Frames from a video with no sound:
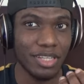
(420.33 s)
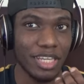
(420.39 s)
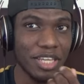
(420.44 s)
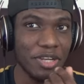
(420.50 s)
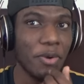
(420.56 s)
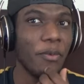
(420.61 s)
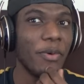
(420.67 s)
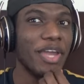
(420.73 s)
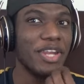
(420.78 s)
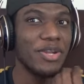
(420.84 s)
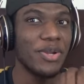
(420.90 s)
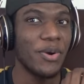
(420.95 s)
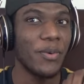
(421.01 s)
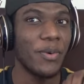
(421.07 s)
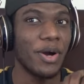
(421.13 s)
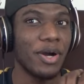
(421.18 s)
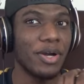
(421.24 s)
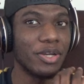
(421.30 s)
in a way
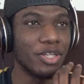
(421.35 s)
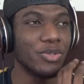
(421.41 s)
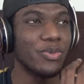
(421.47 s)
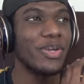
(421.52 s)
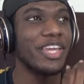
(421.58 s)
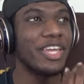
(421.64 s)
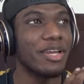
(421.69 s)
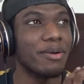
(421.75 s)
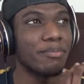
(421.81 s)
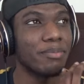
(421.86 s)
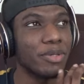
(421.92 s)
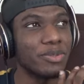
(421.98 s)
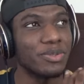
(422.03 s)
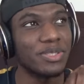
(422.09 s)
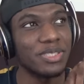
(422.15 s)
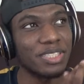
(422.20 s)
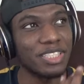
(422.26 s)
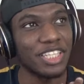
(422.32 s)
no you hear
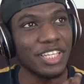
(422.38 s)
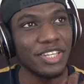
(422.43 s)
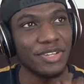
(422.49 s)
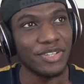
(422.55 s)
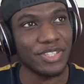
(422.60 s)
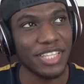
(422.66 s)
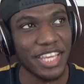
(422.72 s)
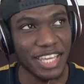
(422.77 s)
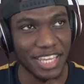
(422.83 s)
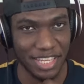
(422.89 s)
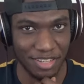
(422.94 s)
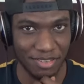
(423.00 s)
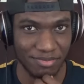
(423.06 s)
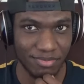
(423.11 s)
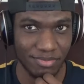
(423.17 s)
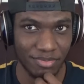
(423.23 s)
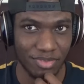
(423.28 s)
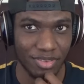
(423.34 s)
most singers hit
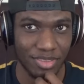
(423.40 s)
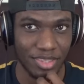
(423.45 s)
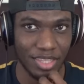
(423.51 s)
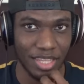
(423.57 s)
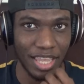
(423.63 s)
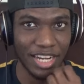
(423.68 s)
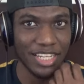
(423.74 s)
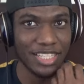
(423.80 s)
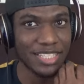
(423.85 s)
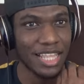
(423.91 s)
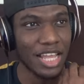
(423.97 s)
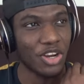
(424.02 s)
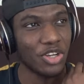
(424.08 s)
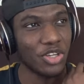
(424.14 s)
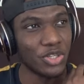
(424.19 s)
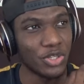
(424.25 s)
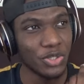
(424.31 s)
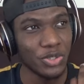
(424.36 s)
and it's that
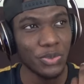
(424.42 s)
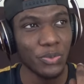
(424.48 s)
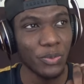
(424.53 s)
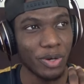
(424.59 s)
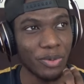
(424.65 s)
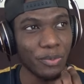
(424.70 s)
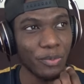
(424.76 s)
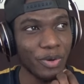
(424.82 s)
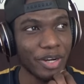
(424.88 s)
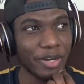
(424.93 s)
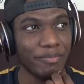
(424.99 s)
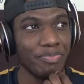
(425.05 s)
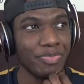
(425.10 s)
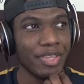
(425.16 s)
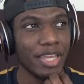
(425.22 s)
good one where